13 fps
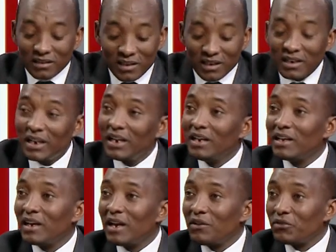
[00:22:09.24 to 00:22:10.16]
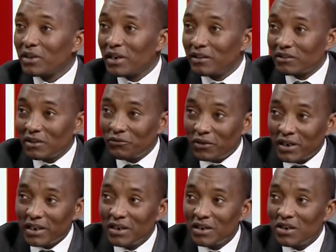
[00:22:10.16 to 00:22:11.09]
real African
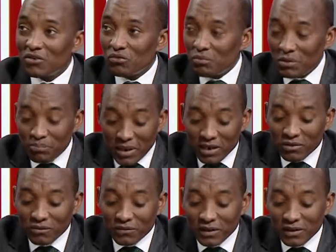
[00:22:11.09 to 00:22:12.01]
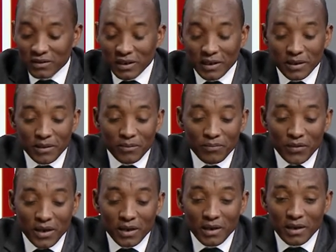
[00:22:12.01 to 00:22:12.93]
safari, to be part of this
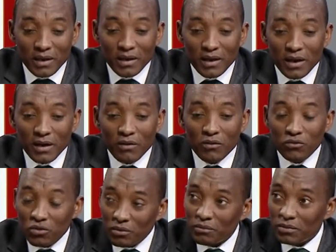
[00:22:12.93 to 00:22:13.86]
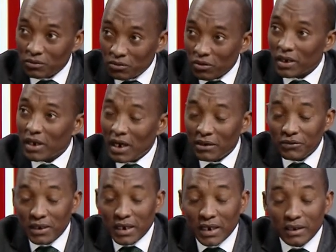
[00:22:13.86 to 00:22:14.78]
of growing
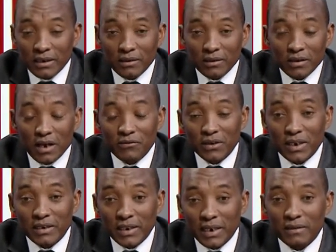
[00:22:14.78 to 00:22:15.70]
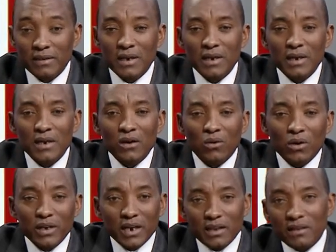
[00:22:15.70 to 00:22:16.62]
Africa ties. On
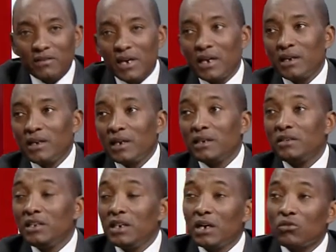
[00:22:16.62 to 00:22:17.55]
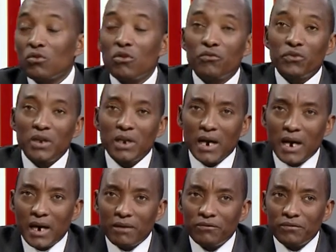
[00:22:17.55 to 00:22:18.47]
the other side, tea and coffee
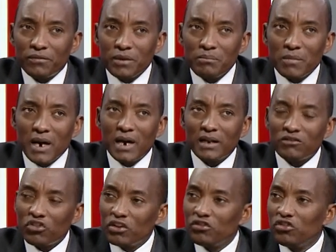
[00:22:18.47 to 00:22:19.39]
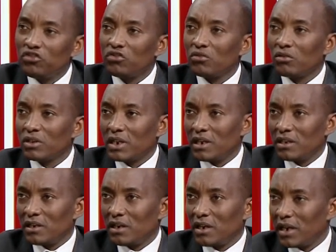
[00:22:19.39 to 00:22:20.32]
are traditional
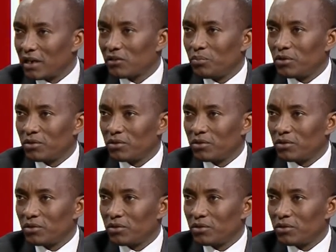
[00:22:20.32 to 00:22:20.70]
Kenyan export.